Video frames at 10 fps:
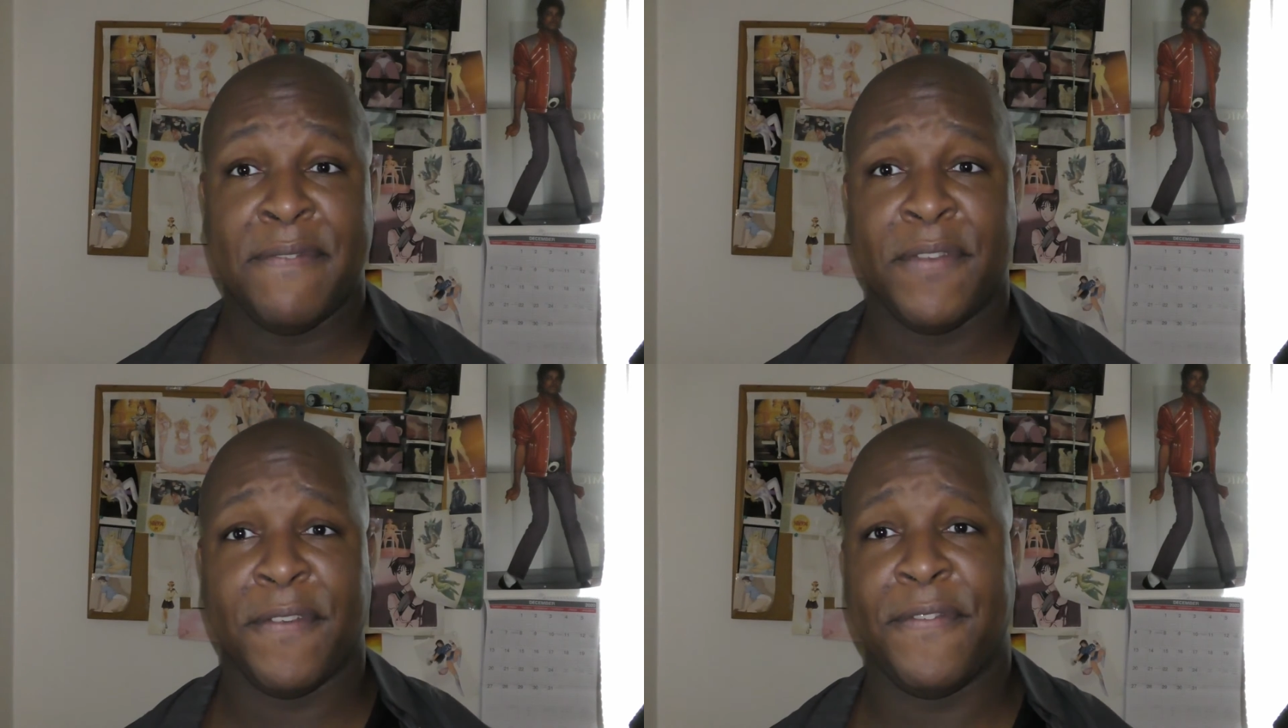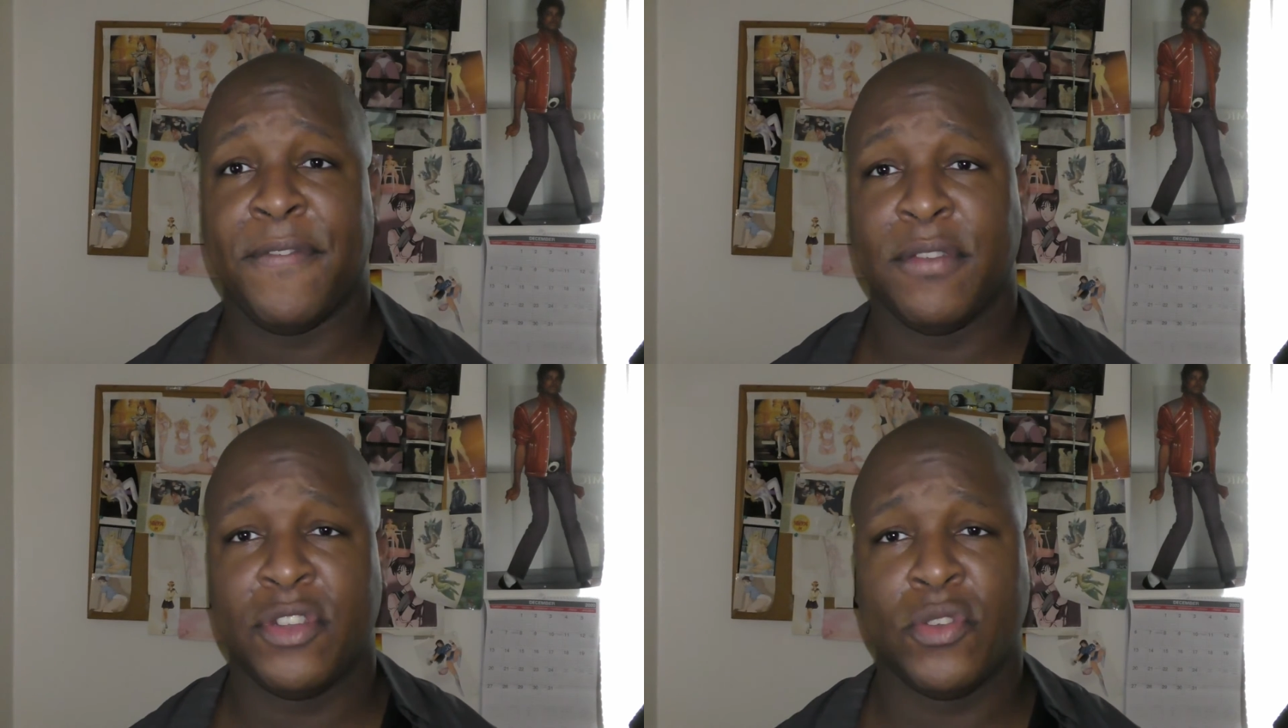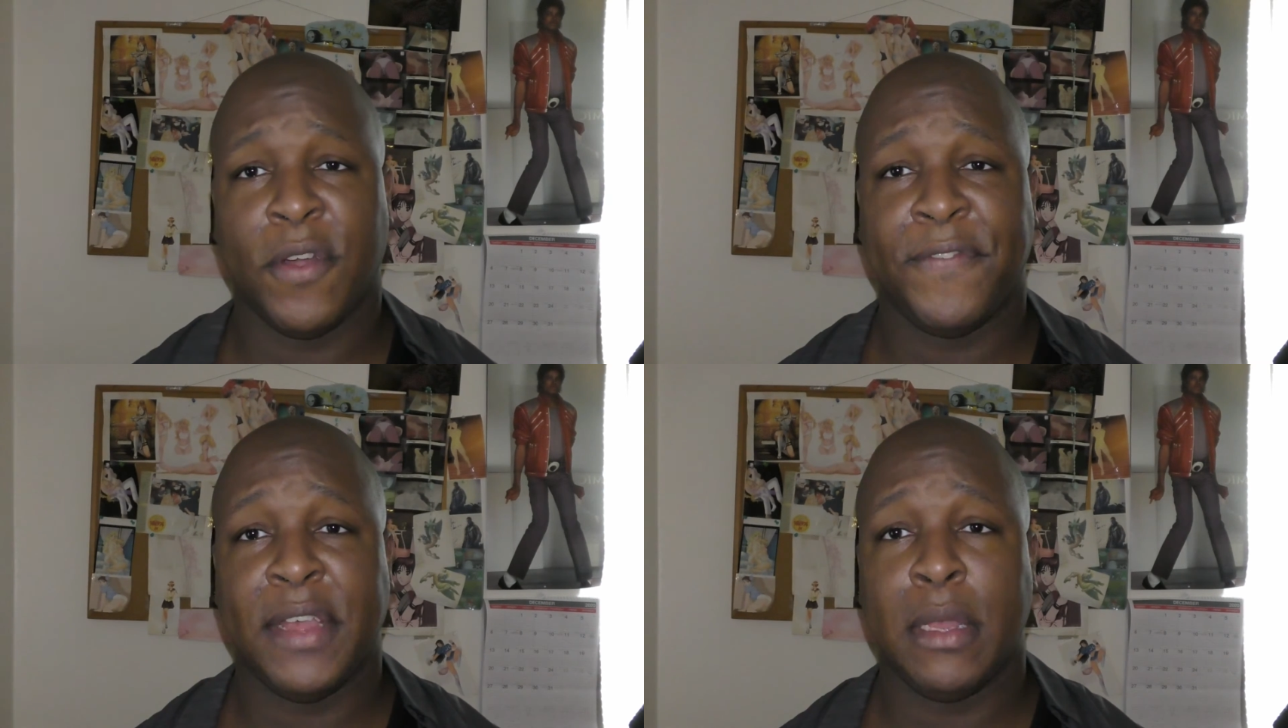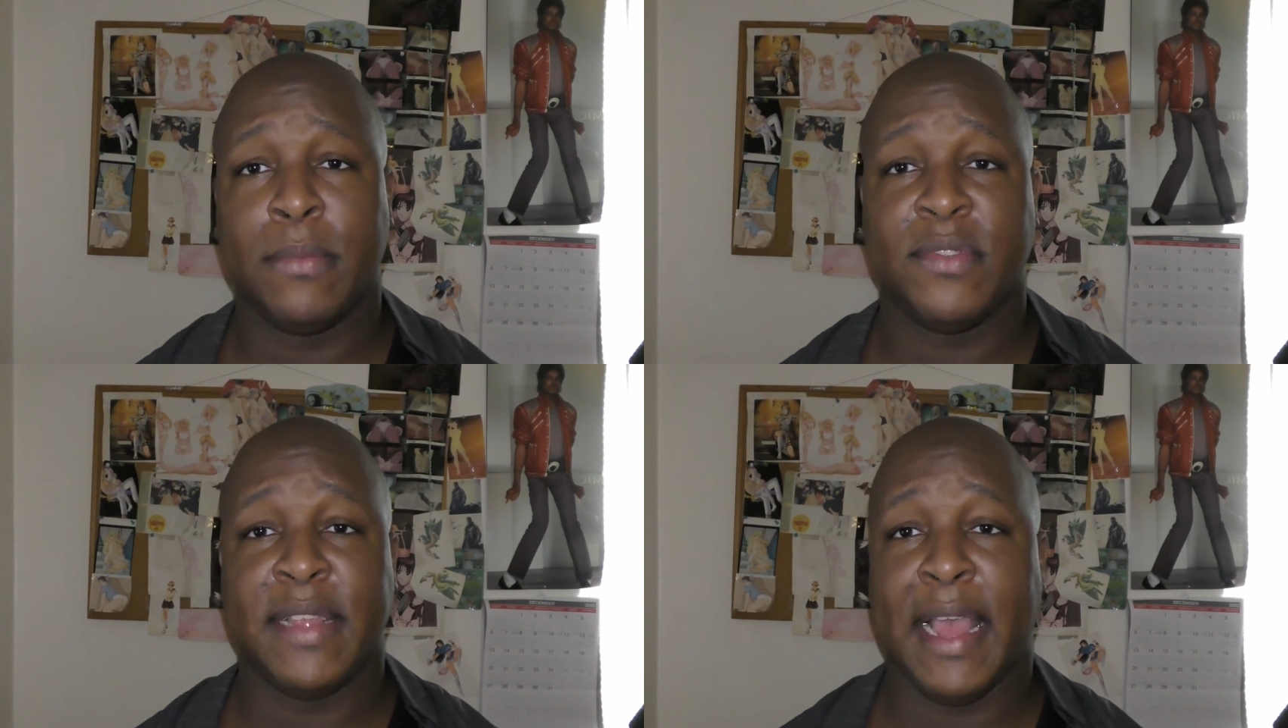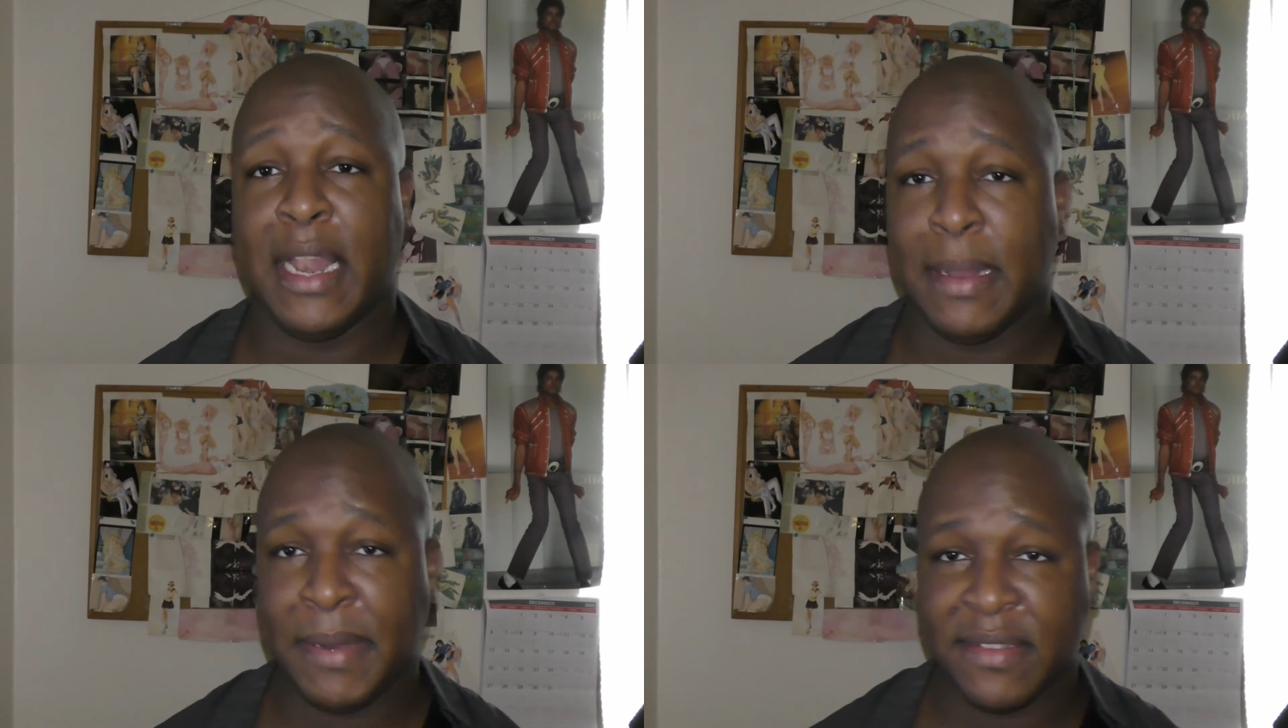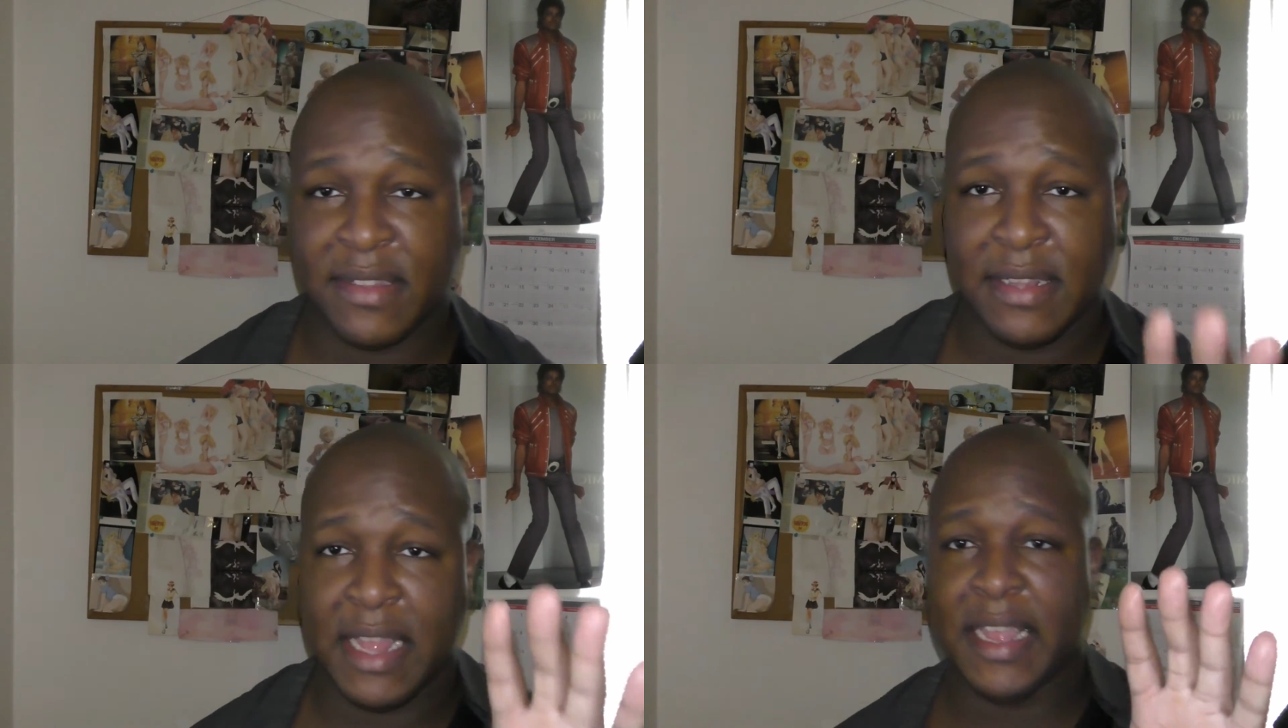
For short films, now let me just